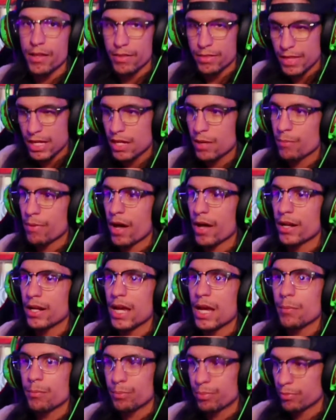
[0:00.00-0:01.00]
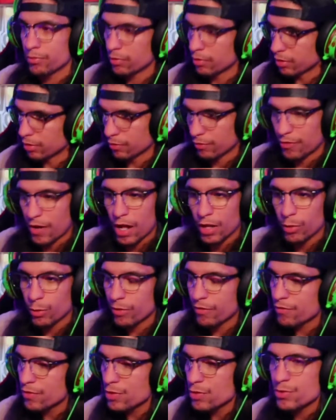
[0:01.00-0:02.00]
Think about it and follow
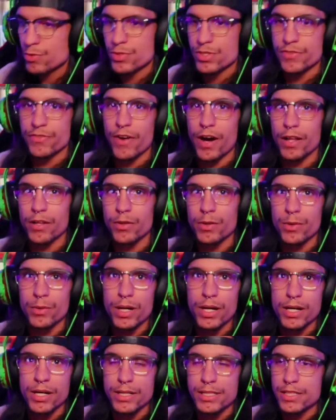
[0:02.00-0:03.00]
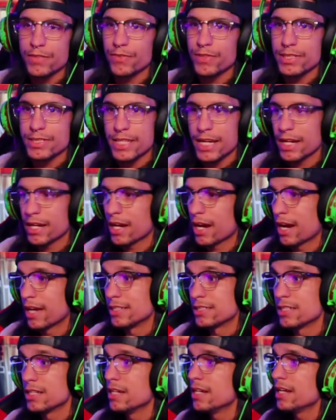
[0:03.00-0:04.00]
reviews, follow different tech
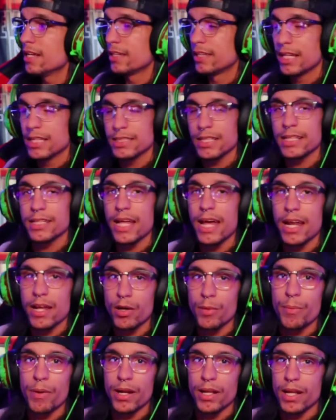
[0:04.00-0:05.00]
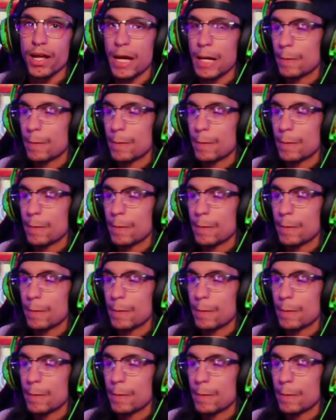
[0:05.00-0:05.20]
guides. Things like that help out a lot.